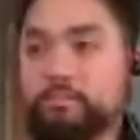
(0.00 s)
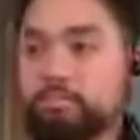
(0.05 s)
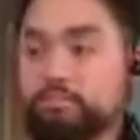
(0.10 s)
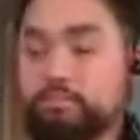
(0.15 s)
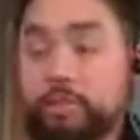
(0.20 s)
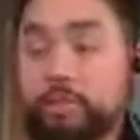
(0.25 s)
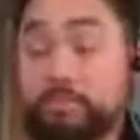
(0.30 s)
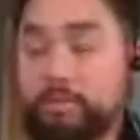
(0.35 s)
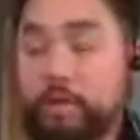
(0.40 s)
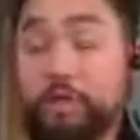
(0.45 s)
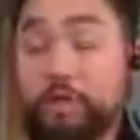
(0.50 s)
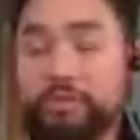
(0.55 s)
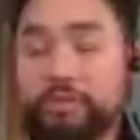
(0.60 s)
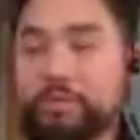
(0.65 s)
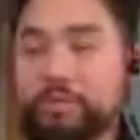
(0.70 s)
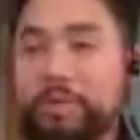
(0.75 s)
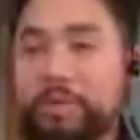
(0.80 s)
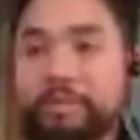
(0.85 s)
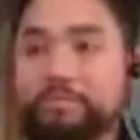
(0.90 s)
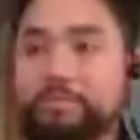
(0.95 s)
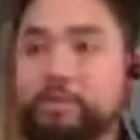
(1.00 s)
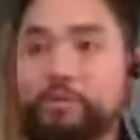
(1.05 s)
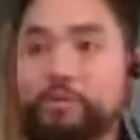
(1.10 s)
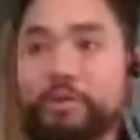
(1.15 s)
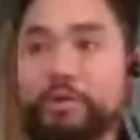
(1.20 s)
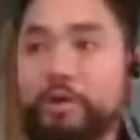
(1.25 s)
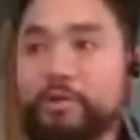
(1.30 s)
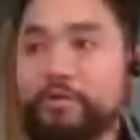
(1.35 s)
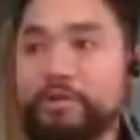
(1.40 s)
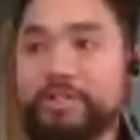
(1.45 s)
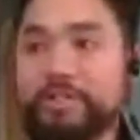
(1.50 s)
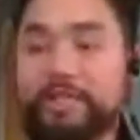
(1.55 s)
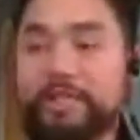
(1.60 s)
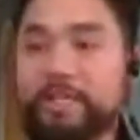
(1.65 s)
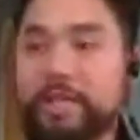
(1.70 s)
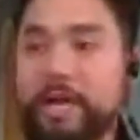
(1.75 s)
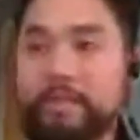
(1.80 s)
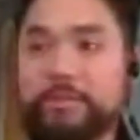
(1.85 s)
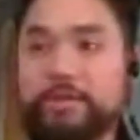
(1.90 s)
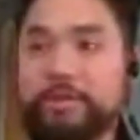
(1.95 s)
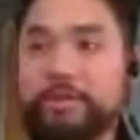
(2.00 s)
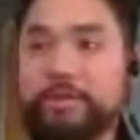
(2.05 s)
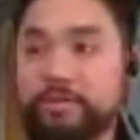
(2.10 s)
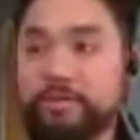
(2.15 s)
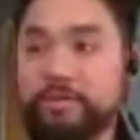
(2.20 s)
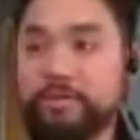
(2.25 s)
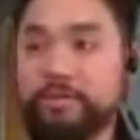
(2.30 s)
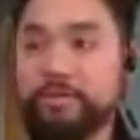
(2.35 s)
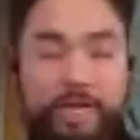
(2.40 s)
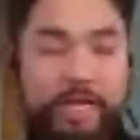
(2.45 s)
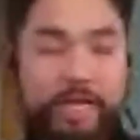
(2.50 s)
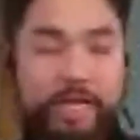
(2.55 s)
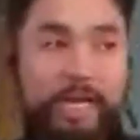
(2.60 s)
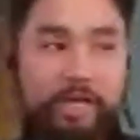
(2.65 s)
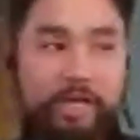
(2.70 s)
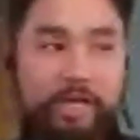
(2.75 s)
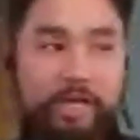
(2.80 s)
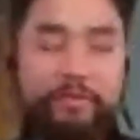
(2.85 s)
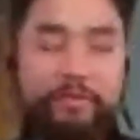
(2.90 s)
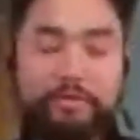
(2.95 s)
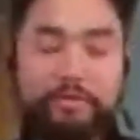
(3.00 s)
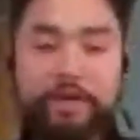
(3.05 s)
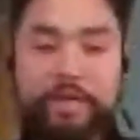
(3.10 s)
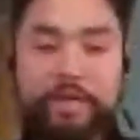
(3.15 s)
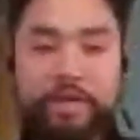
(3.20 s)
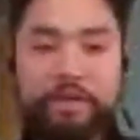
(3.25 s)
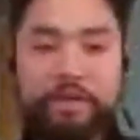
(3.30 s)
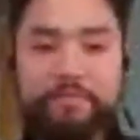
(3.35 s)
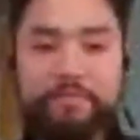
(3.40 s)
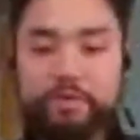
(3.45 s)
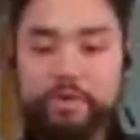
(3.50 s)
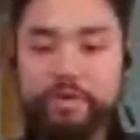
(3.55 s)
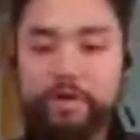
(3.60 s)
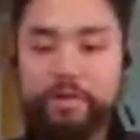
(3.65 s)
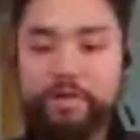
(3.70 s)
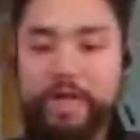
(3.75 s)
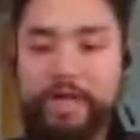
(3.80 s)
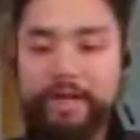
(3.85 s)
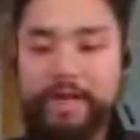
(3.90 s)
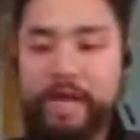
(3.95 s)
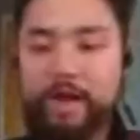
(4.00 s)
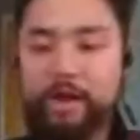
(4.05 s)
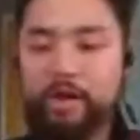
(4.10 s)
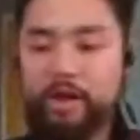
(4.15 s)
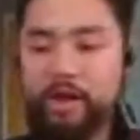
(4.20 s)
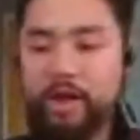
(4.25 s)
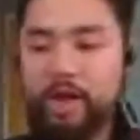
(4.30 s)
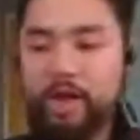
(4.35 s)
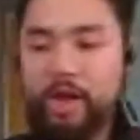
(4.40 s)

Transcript: just also like super nervous at the time too, because it was like, I got to go in for an interview and all that now.